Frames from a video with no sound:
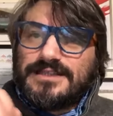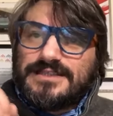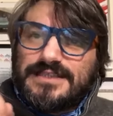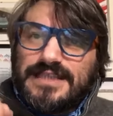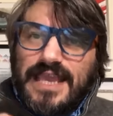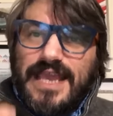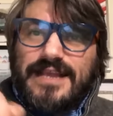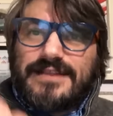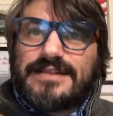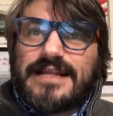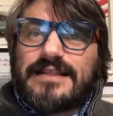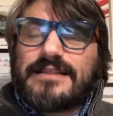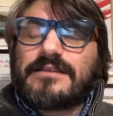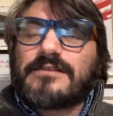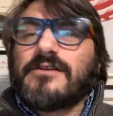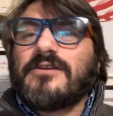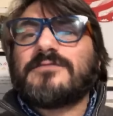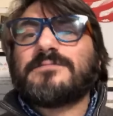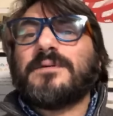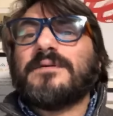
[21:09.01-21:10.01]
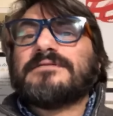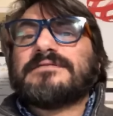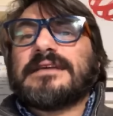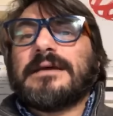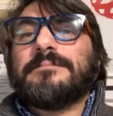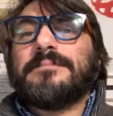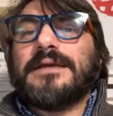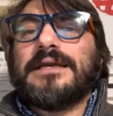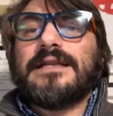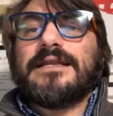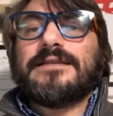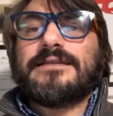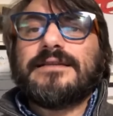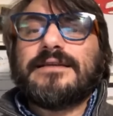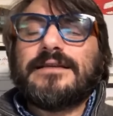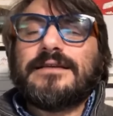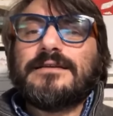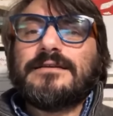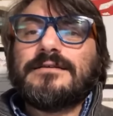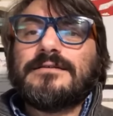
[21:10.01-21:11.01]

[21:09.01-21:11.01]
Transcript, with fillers: Take that responsibility.